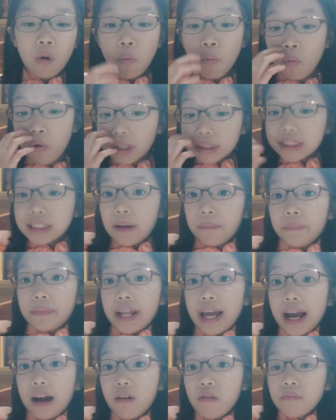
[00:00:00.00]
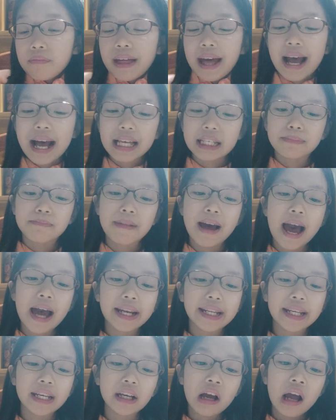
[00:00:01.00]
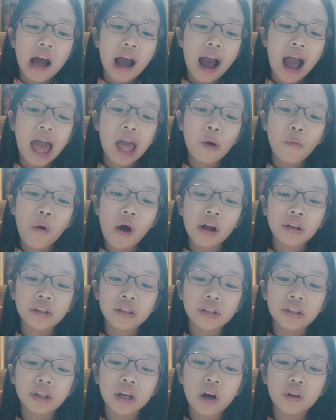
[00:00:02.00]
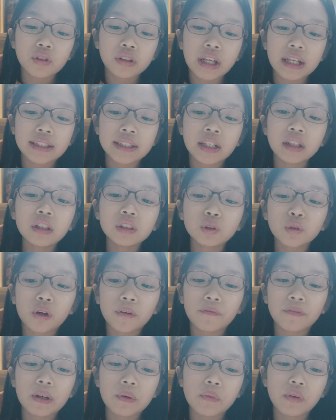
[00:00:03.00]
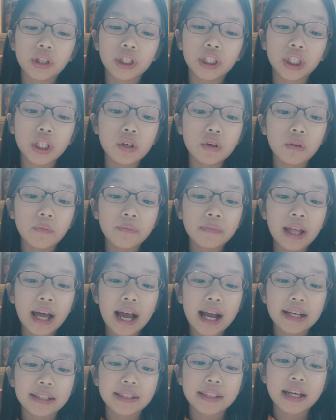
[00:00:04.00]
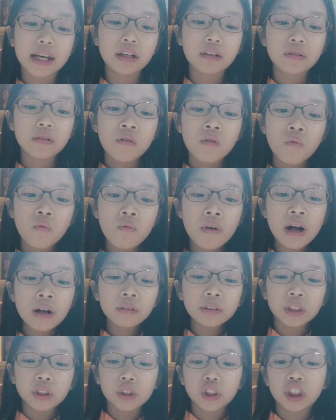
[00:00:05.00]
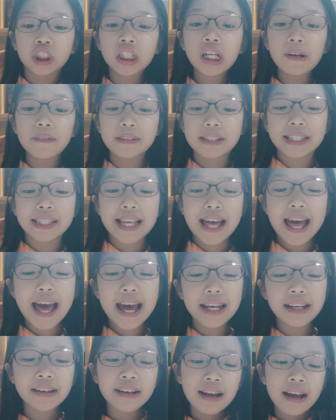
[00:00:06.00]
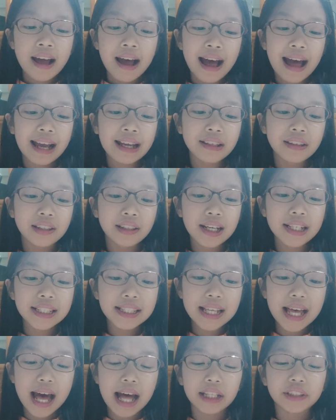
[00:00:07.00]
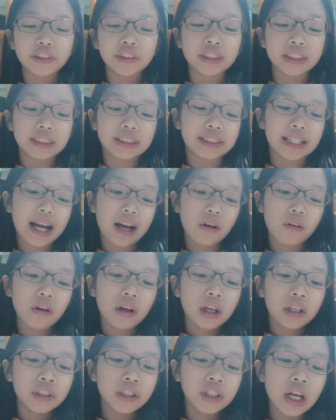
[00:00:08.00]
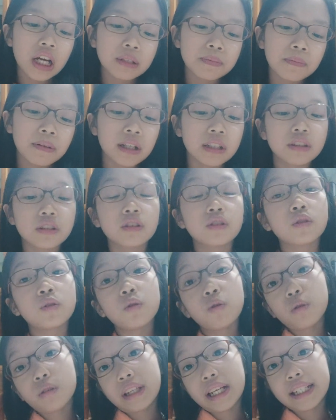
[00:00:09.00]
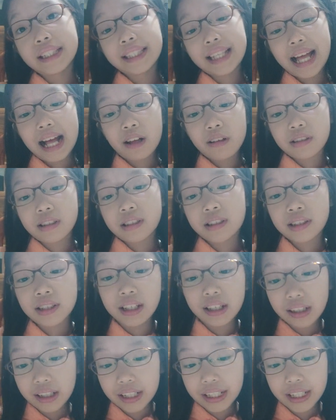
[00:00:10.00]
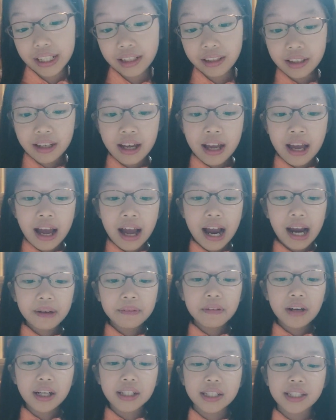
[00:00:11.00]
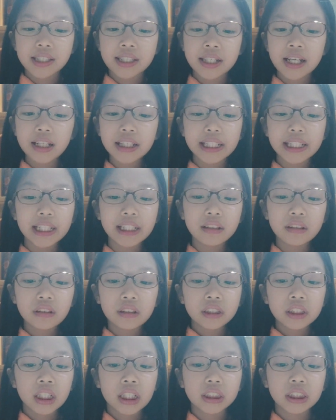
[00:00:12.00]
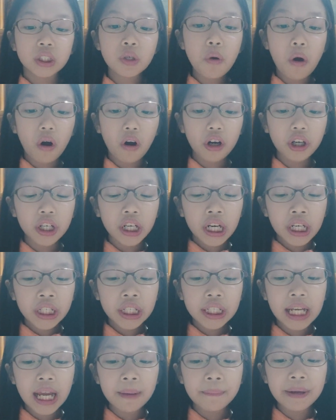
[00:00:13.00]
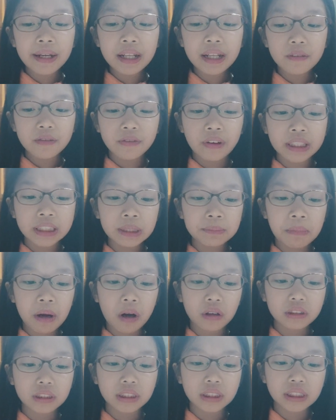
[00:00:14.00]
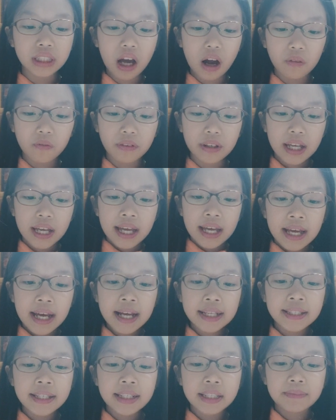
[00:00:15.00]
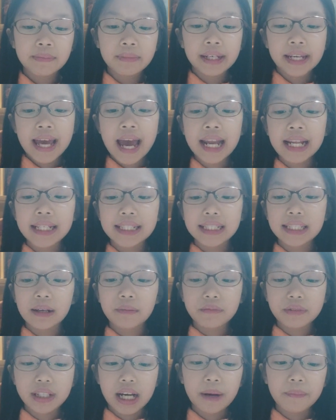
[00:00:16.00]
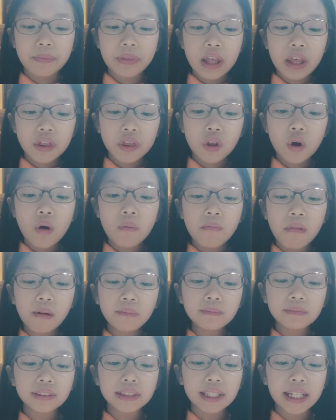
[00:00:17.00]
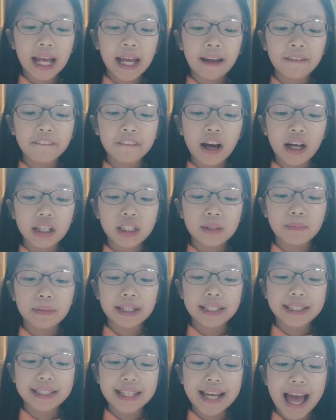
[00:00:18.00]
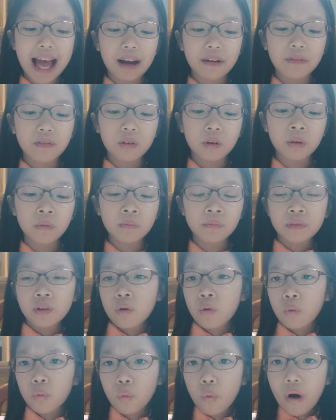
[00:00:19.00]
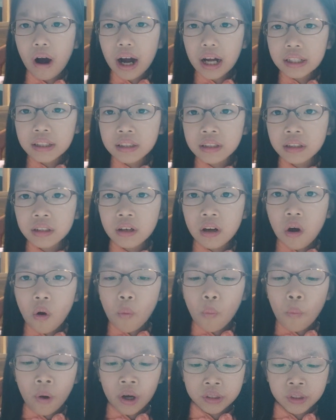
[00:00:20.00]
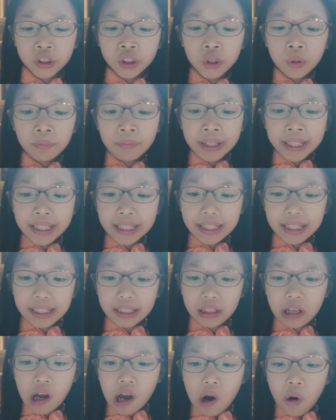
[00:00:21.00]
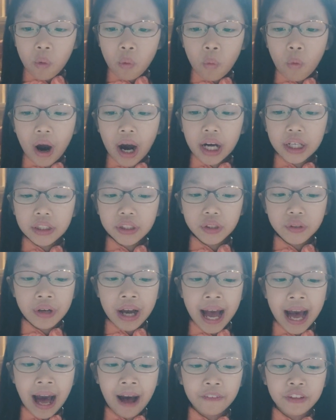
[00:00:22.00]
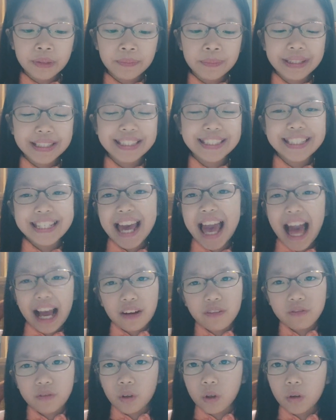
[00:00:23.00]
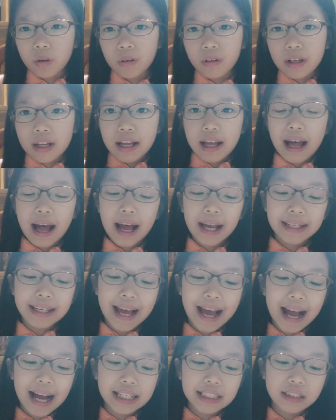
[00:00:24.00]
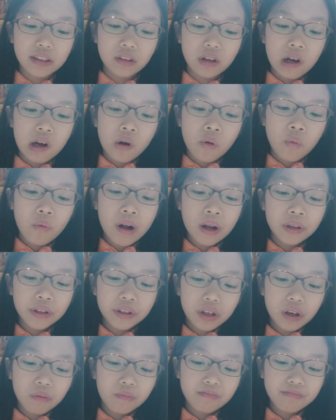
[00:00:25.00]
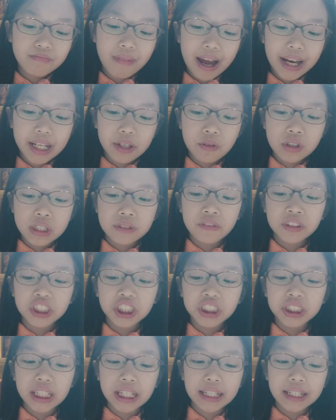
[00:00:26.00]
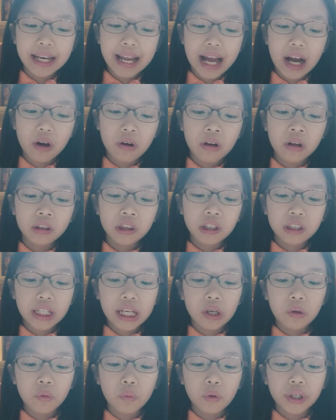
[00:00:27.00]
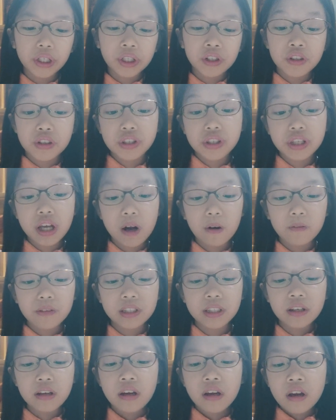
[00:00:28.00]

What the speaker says: What's up now? Asked Maddie. I wanted to go to that dinosaur film with you, I said. Well, you should have said. I did say it just now. Yes, but it's too late now, silly. I'm not silly. Yes, you are. You keep getting fussed about stuff. It does my head in sometime. Though Mom said I've got to be tactful. What? What do you mean? Why do you have to be tactful? I asked. Well, Maddie was fidgeting now, looking worried herself.